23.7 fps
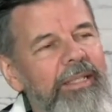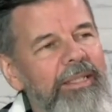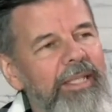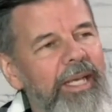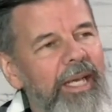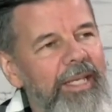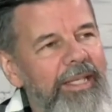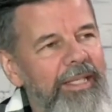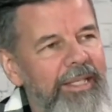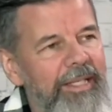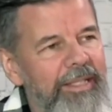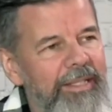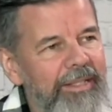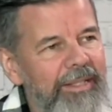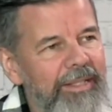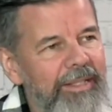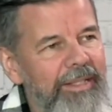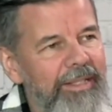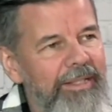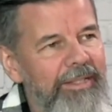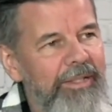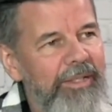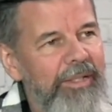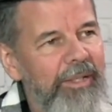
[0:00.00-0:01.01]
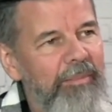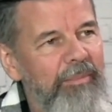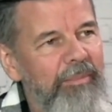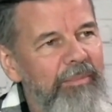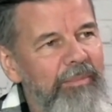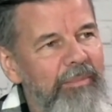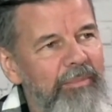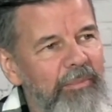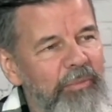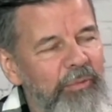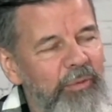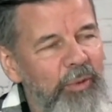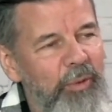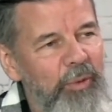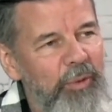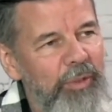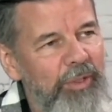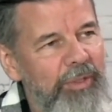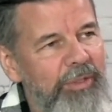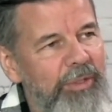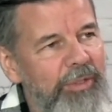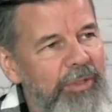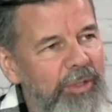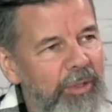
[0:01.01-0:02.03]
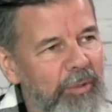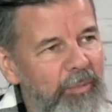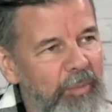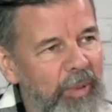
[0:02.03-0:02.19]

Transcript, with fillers: attended some funerals,